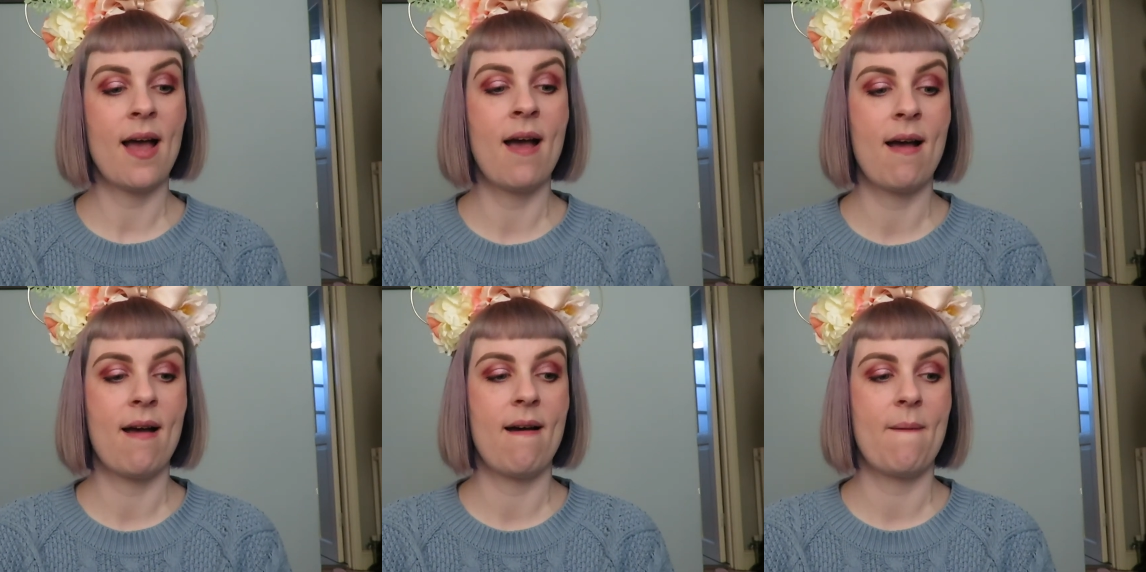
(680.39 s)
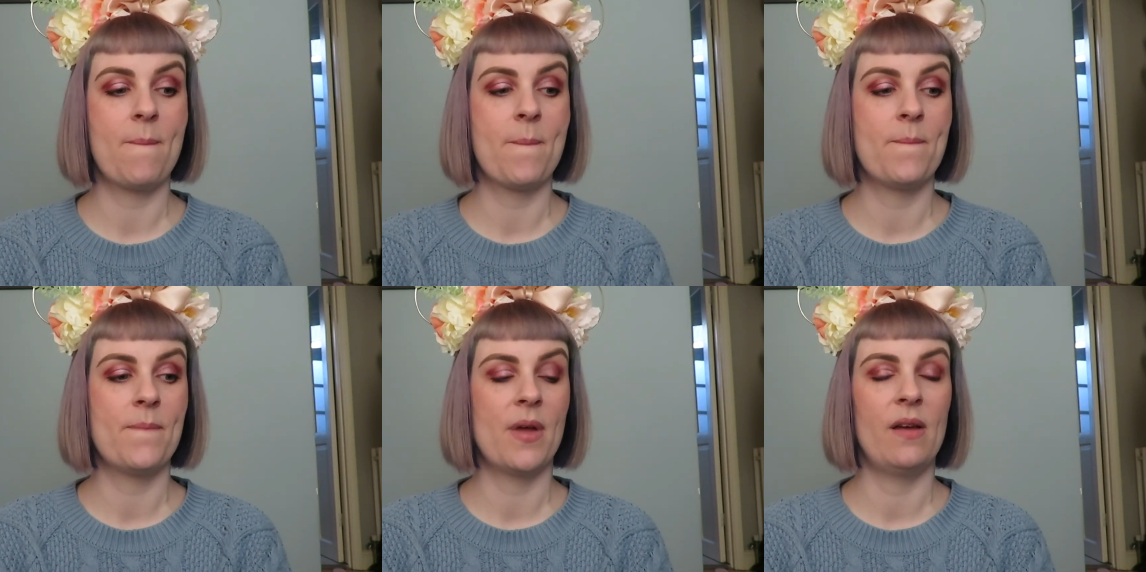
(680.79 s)

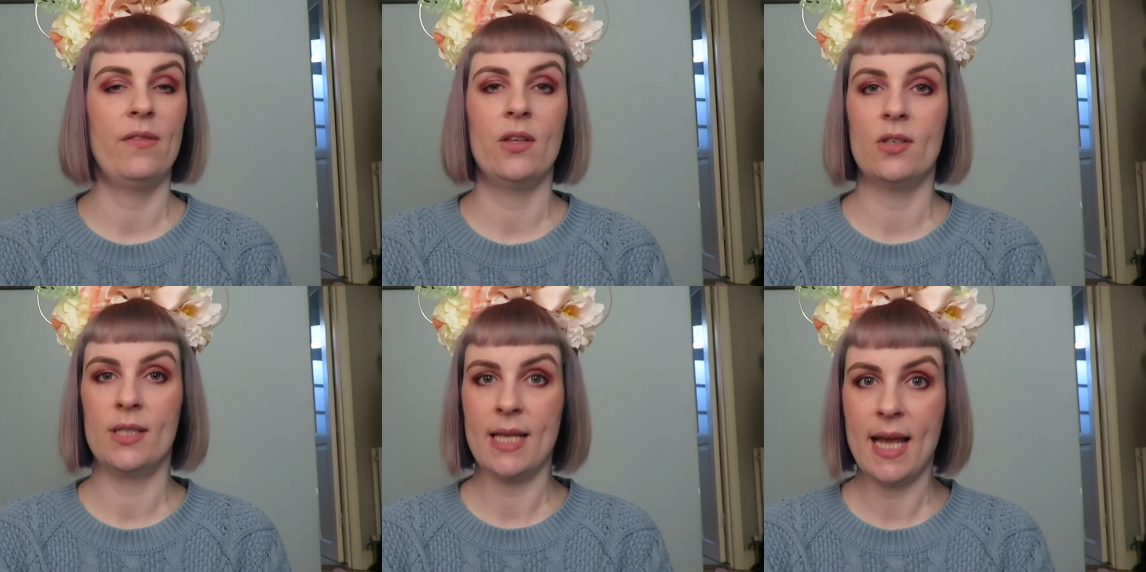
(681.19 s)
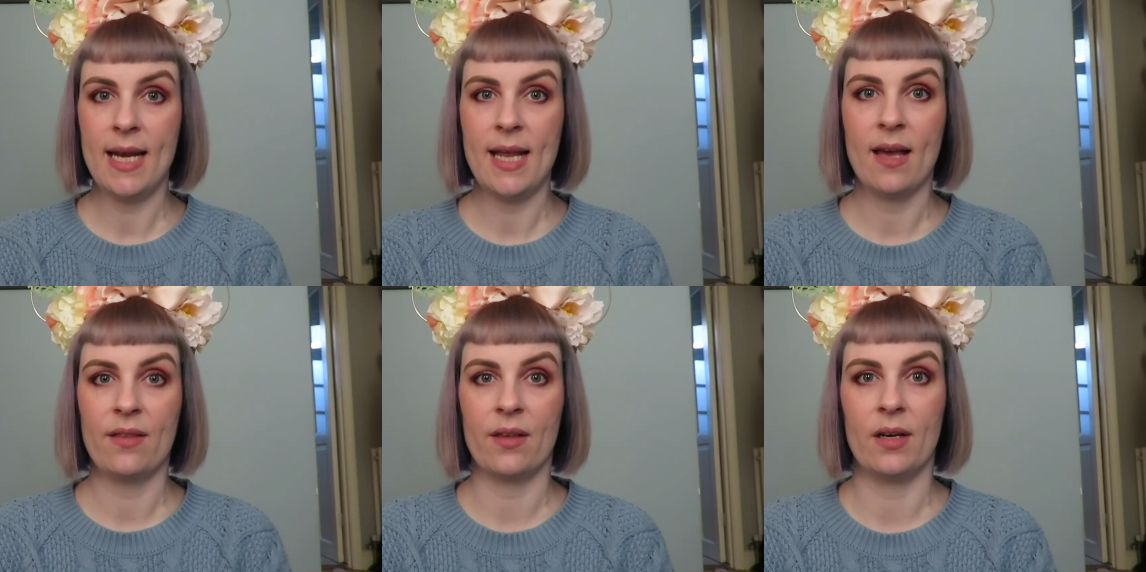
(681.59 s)
If there's
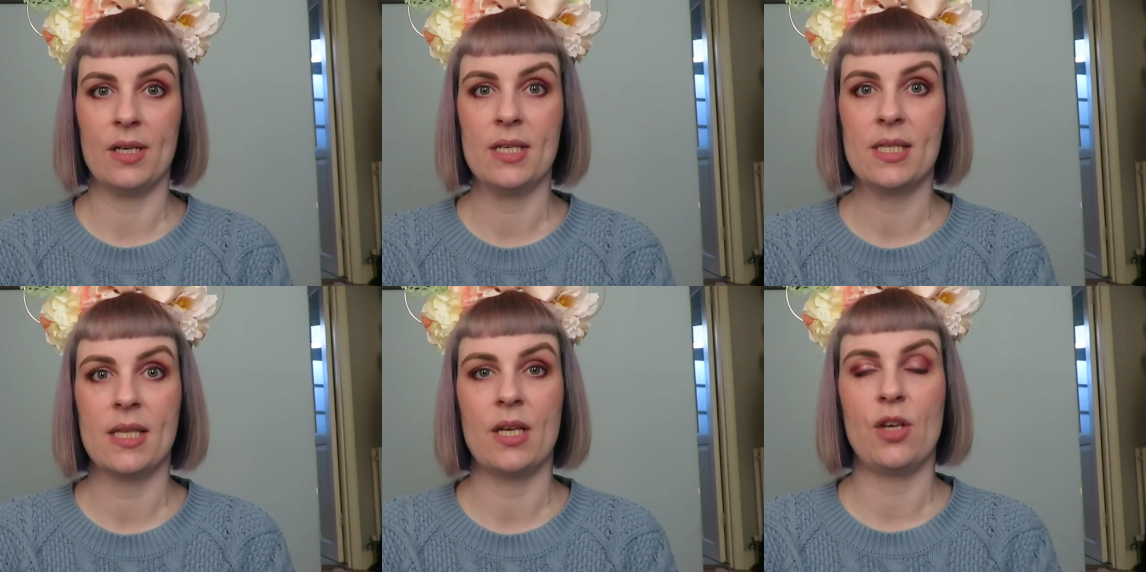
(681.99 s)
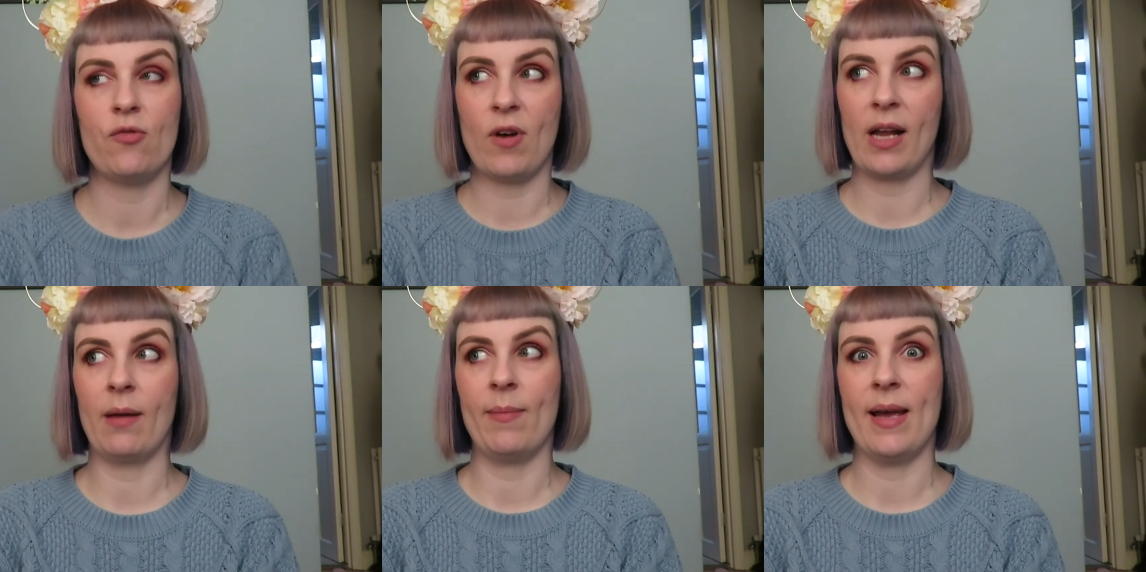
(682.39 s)
any others that you
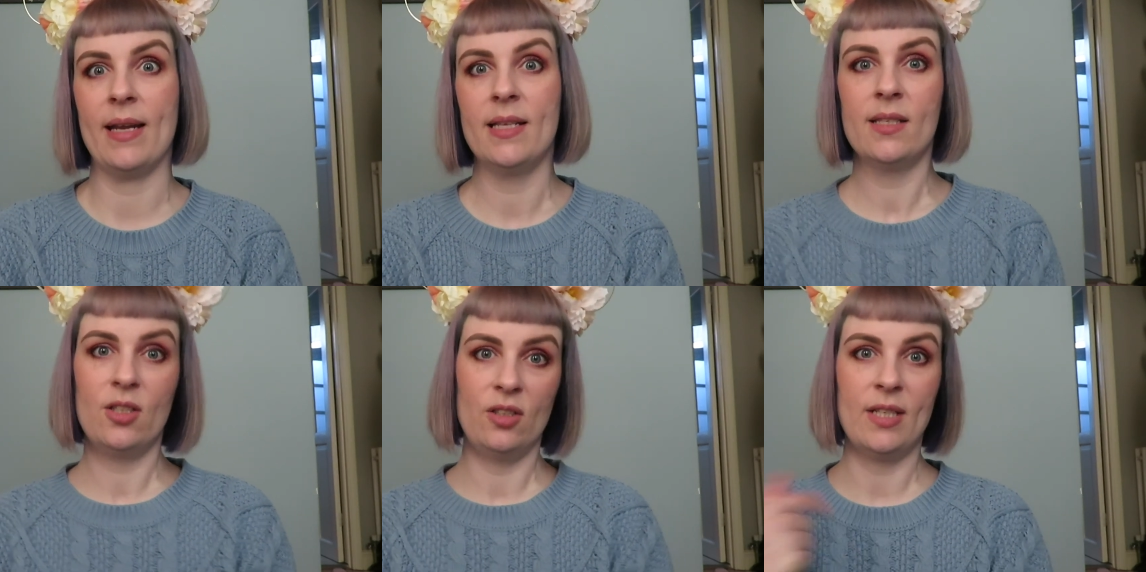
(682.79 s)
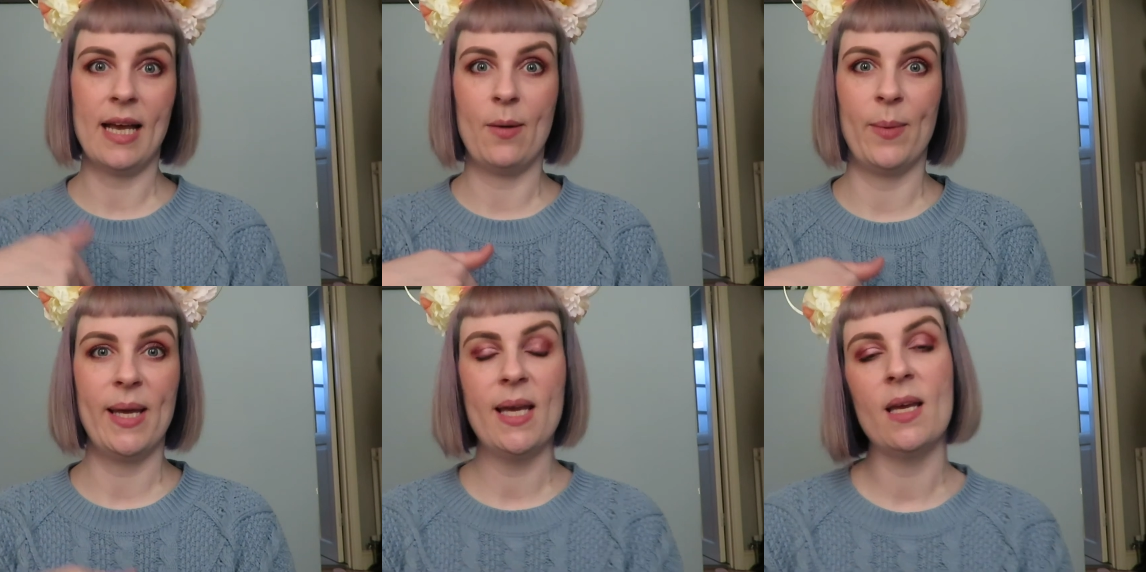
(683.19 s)
recommend, do
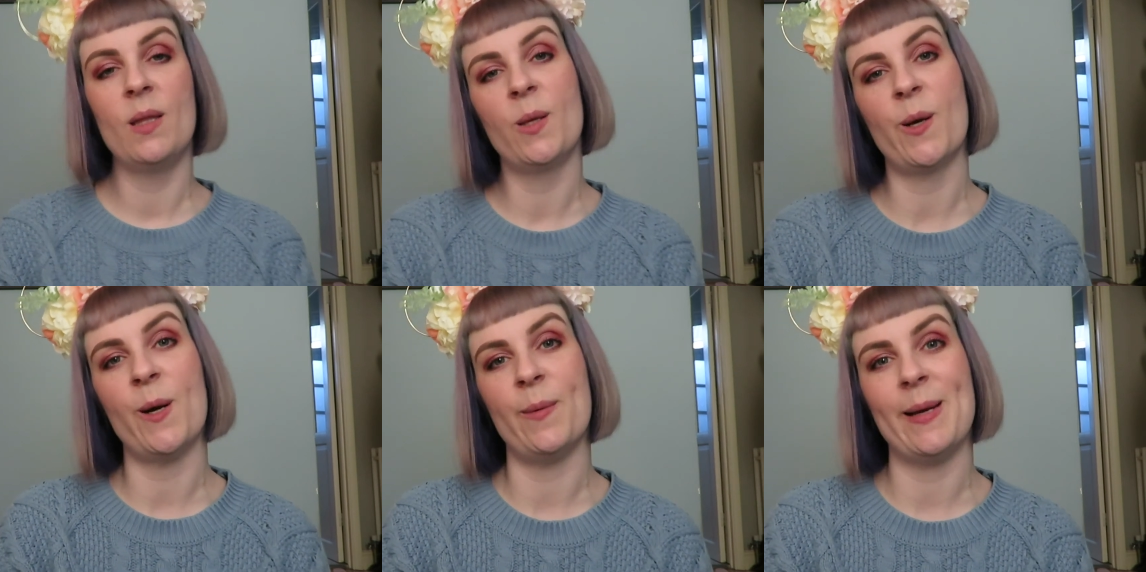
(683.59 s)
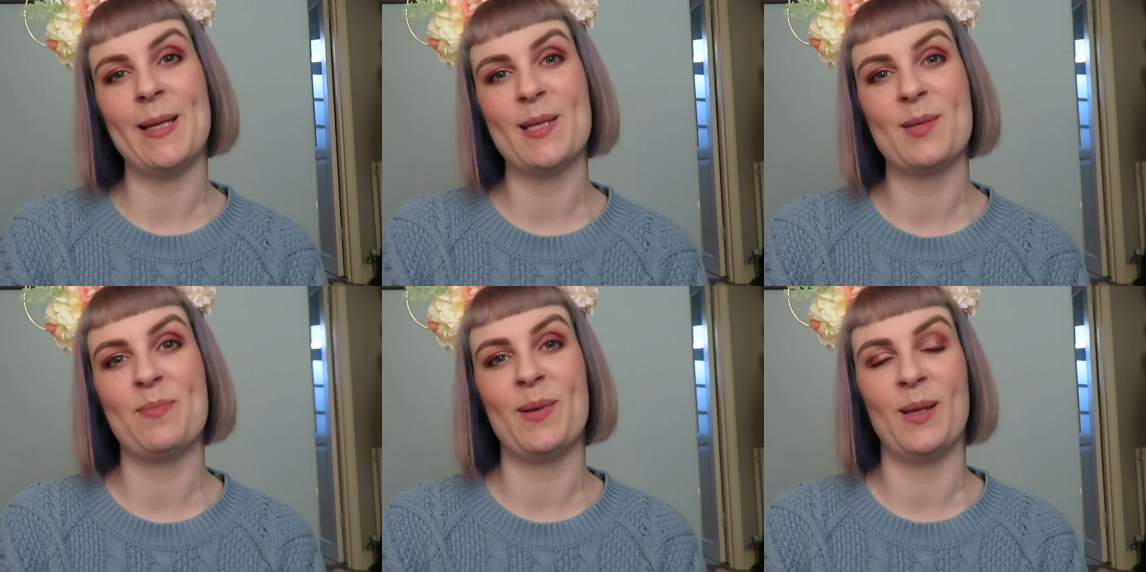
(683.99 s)
tell me in the
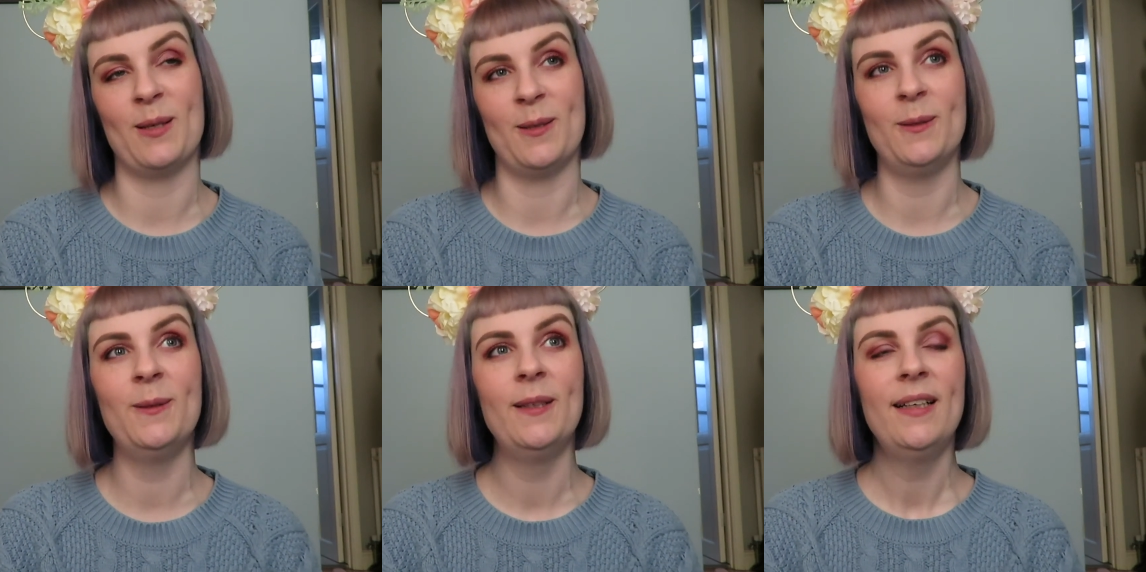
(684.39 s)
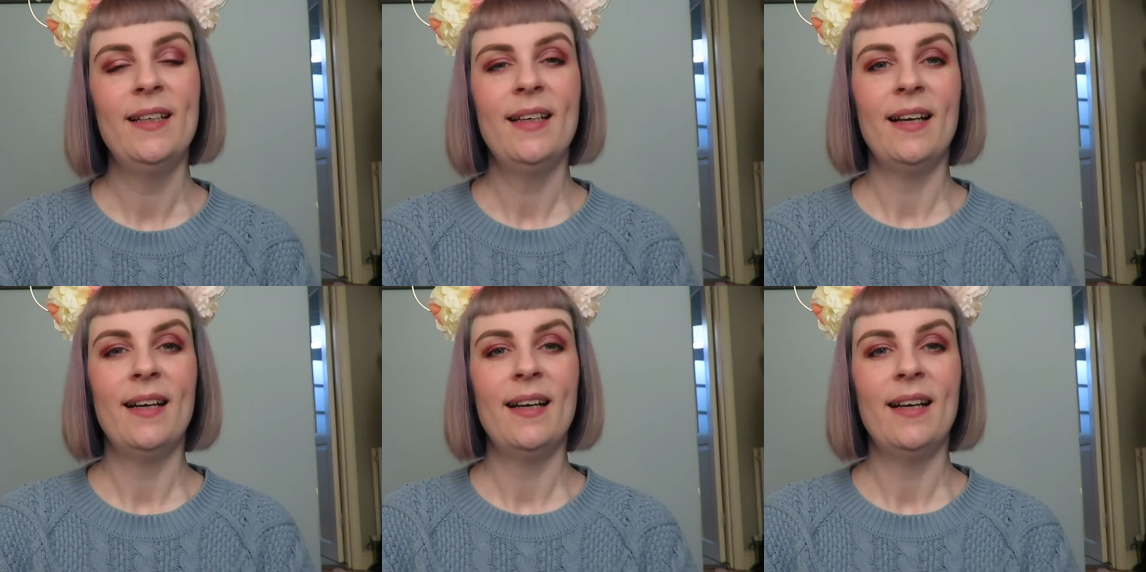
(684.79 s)
comments below.